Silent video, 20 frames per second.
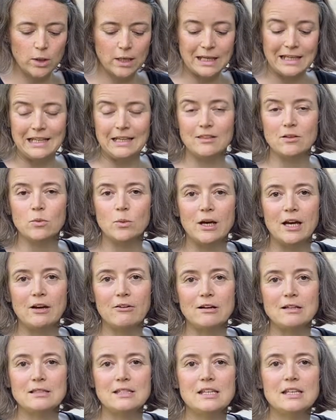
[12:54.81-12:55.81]
we can either
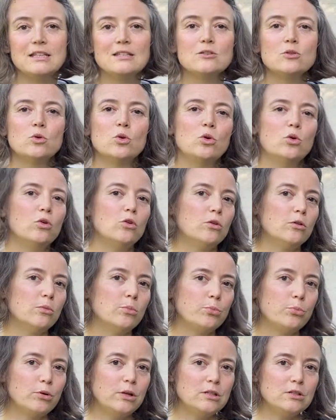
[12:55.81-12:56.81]
wear as is
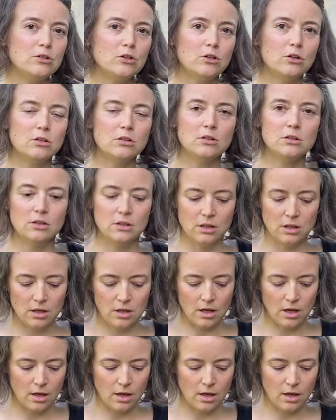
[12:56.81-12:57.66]
or print on